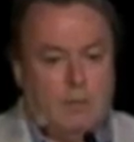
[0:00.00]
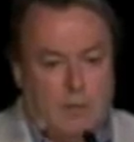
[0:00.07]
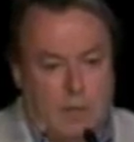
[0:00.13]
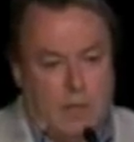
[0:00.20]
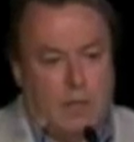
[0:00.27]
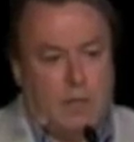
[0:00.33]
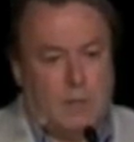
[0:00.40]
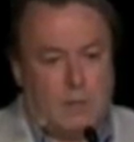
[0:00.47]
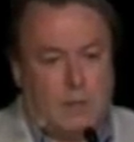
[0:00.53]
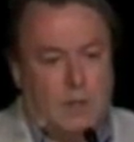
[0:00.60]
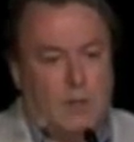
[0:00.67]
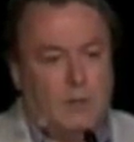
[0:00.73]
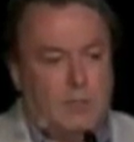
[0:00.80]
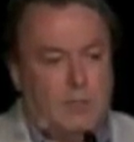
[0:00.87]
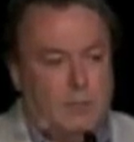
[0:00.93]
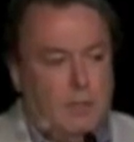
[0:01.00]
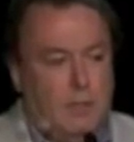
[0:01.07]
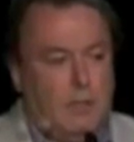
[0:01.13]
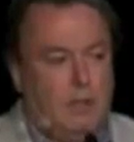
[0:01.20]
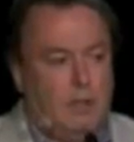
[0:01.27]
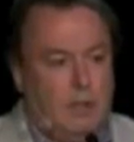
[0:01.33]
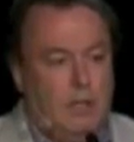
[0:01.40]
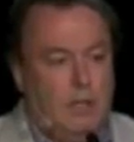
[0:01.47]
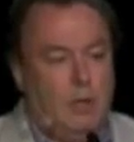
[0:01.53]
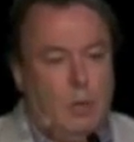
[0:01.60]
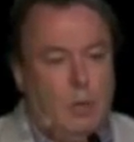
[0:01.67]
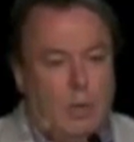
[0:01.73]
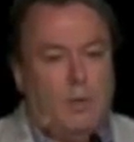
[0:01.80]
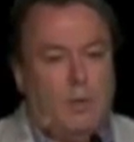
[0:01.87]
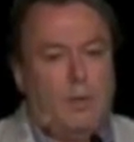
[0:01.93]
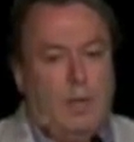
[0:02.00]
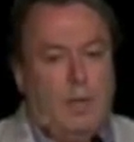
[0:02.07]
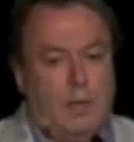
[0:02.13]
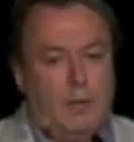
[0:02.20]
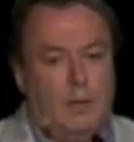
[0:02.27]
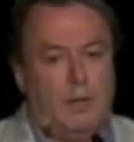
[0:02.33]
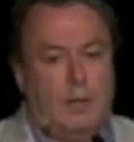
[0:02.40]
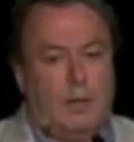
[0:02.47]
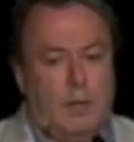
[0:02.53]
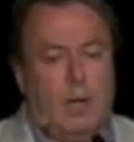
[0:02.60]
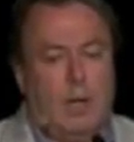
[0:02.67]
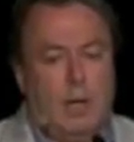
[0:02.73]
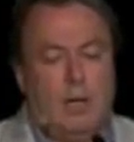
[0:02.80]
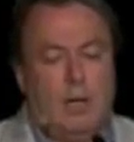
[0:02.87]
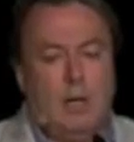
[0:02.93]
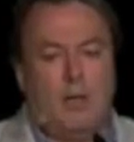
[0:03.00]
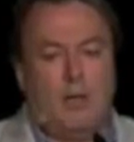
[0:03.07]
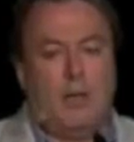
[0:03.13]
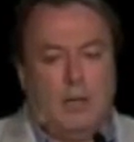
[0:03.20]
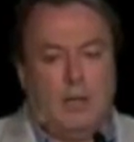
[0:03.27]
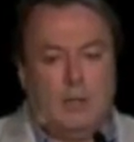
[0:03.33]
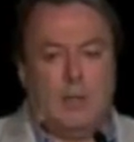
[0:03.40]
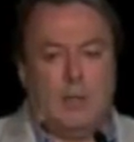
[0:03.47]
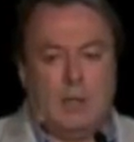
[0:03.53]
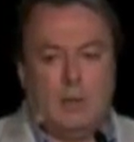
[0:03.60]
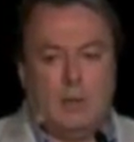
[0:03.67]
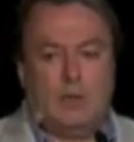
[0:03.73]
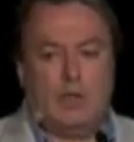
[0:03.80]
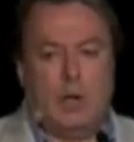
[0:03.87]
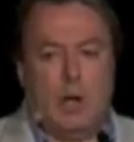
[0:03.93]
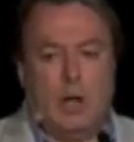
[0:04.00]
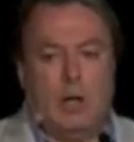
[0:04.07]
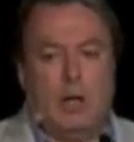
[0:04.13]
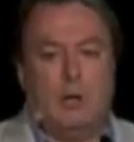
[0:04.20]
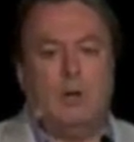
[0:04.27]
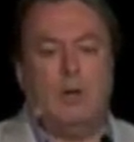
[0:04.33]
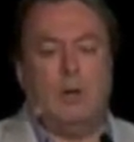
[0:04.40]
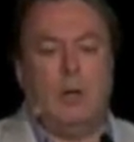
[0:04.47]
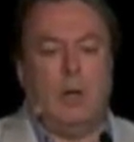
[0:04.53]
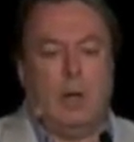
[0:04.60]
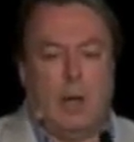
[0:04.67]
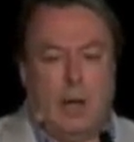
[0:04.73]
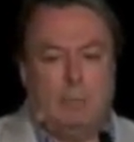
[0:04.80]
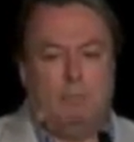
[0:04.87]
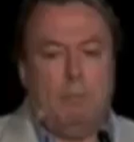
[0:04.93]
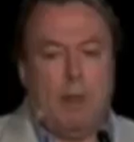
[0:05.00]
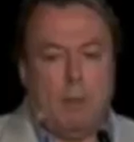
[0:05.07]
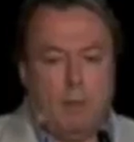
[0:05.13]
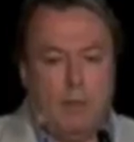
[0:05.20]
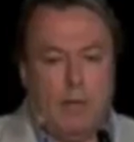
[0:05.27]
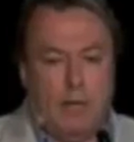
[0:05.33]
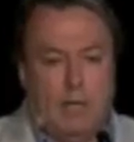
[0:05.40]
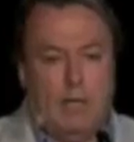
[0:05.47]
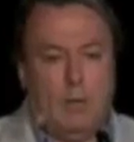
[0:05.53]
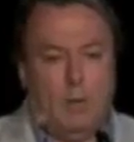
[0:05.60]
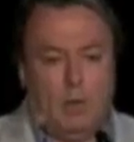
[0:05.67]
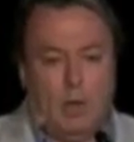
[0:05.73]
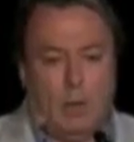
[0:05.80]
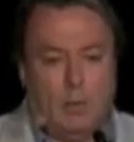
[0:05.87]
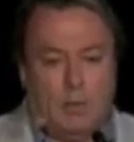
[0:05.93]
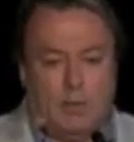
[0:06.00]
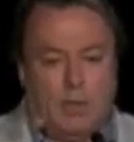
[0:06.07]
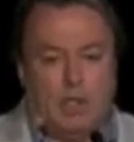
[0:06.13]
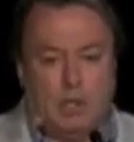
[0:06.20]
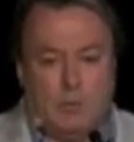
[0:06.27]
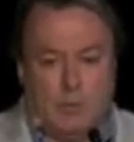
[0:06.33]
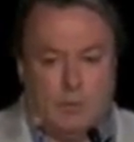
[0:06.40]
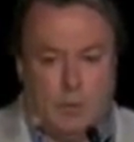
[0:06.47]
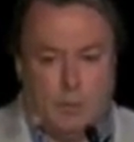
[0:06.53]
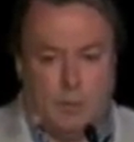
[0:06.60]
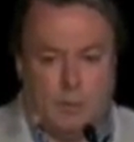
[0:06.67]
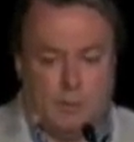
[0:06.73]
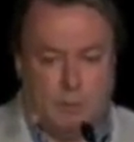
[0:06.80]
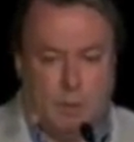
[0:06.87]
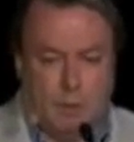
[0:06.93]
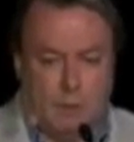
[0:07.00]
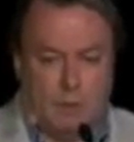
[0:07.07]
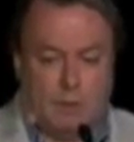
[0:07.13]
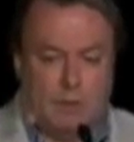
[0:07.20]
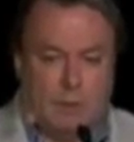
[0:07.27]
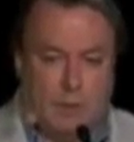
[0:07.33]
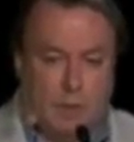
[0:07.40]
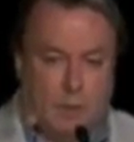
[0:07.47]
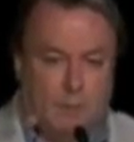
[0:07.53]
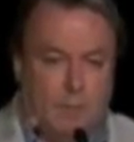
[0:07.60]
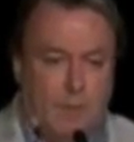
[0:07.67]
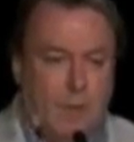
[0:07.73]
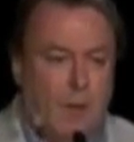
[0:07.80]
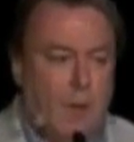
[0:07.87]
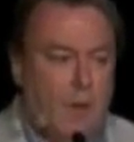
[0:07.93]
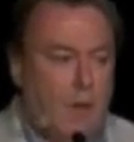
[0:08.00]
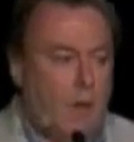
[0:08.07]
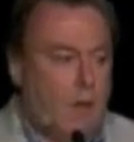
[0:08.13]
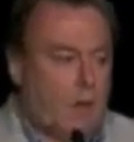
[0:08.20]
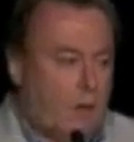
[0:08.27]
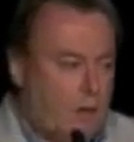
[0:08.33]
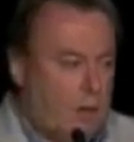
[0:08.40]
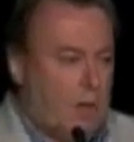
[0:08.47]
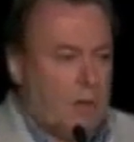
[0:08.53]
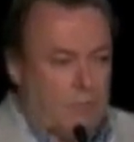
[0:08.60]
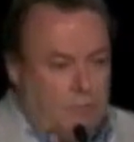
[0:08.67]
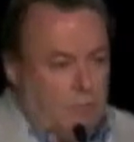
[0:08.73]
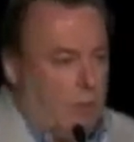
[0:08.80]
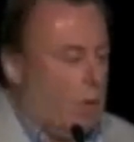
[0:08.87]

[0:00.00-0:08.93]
said in his closing speech that he knew one thing, that nothing he'd said at the trial had met with any inward opposition from his most stern critic.